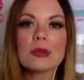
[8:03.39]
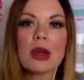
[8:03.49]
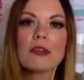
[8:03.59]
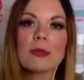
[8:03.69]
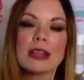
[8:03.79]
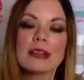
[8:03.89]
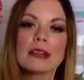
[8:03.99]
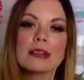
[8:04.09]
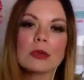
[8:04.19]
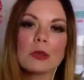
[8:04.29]
12
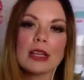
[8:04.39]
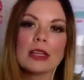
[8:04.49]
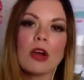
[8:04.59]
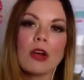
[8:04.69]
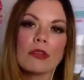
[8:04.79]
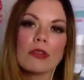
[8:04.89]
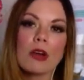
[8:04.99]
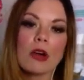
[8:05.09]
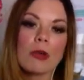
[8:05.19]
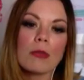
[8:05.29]
months, we had gone
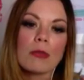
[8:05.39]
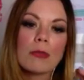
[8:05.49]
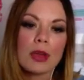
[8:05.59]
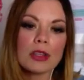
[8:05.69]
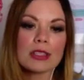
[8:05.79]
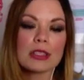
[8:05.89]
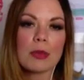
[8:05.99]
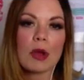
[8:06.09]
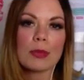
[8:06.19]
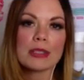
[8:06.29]
from purchasing the
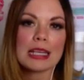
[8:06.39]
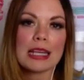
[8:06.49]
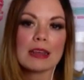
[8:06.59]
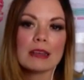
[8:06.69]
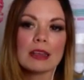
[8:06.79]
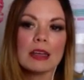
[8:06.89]
property,